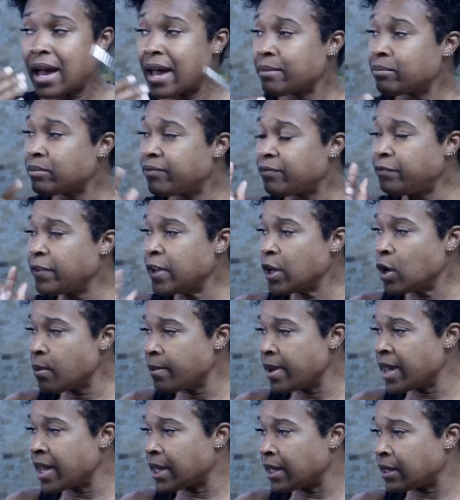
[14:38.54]
I'm
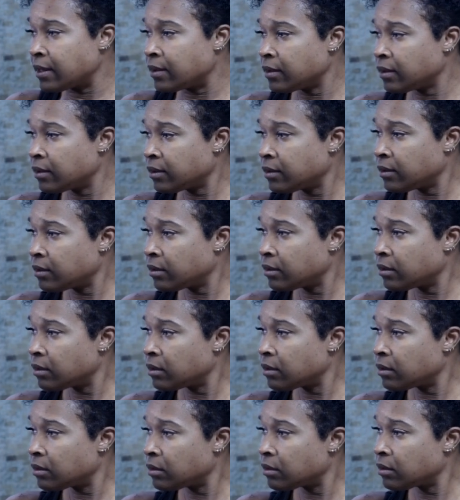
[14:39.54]
filming.
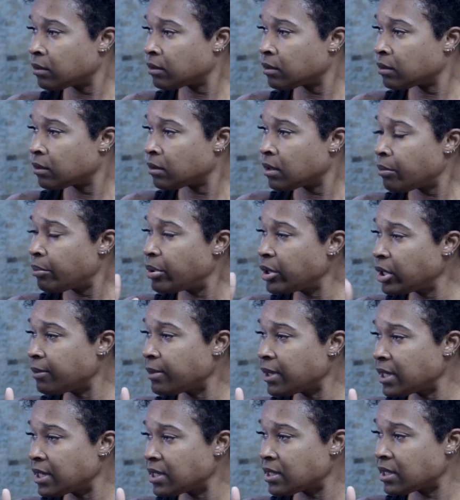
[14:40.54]
Sorry. Put
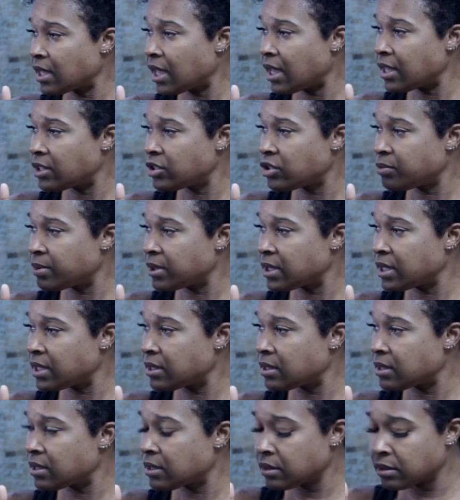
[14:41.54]
him in his cage,
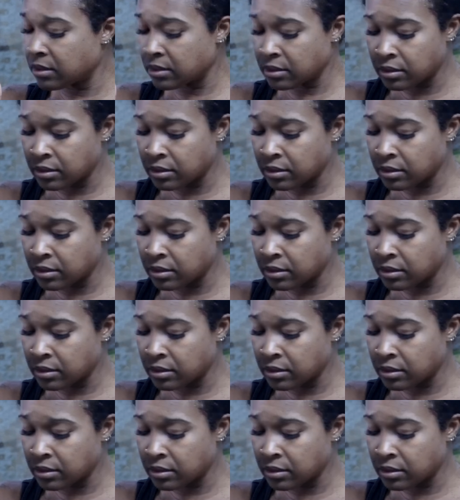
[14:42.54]
please.